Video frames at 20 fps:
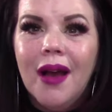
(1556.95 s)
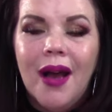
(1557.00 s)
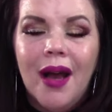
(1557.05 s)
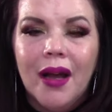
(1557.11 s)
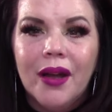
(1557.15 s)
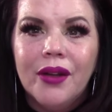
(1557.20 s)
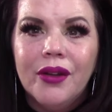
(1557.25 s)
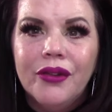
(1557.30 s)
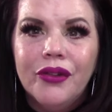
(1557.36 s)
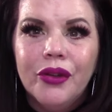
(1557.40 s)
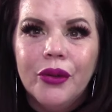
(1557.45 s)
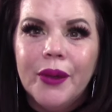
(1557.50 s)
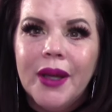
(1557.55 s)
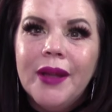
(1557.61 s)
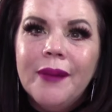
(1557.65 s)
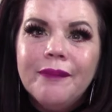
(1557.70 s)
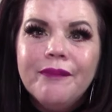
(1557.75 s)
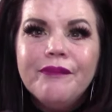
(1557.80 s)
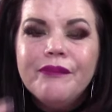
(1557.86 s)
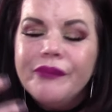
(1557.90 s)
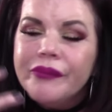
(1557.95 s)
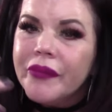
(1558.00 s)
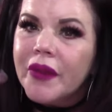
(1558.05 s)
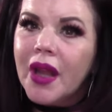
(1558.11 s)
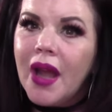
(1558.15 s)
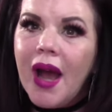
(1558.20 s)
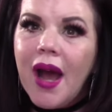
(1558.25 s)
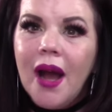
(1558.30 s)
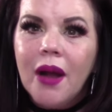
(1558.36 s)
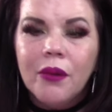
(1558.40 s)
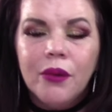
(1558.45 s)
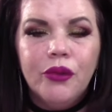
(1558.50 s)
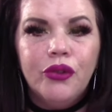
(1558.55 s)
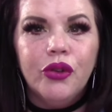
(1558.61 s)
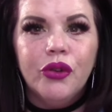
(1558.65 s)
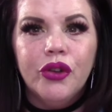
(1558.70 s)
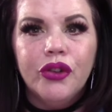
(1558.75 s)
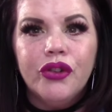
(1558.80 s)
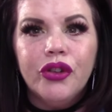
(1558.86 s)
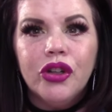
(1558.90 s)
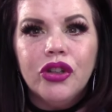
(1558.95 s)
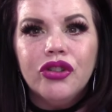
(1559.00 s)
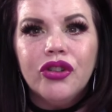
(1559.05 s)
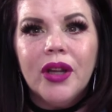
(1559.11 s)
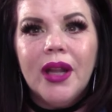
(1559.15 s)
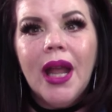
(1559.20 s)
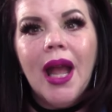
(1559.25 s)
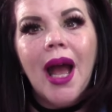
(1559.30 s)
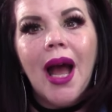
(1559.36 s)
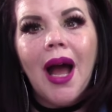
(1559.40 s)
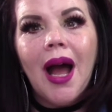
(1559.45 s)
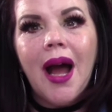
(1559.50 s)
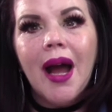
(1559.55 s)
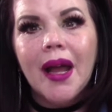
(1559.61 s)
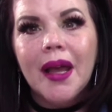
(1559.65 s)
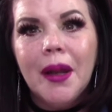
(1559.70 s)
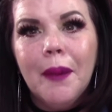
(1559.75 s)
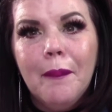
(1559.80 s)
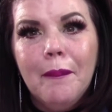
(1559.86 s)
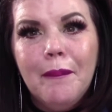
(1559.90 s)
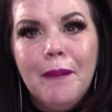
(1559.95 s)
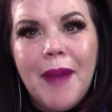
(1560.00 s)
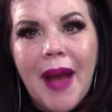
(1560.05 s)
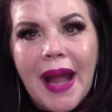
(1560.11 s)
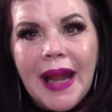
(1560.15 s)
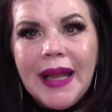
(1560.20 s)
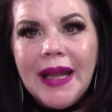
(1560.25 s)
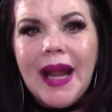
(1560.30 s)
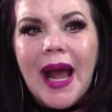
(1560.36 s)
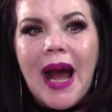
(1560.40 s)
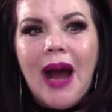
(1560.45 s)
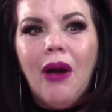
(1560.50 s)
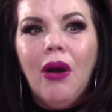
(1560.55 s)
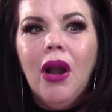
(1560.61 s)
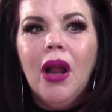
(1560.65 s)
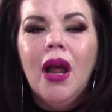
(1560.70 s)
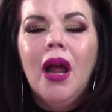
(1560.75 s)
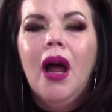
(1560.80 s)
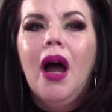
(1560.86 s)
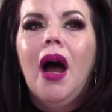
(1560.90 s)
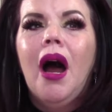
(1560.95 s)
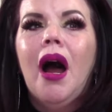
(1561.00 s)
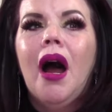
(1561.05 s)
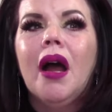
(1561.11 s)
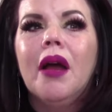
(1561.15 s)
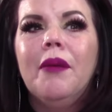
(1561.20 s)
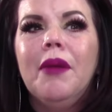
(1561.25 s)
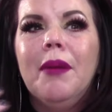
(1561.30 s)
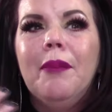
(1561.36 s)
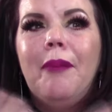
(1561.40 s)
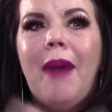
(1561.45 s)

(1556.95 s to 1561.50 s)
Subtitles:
I'm going to do it. I'm going to do the surgery. I'm going to bang it out. I'm going to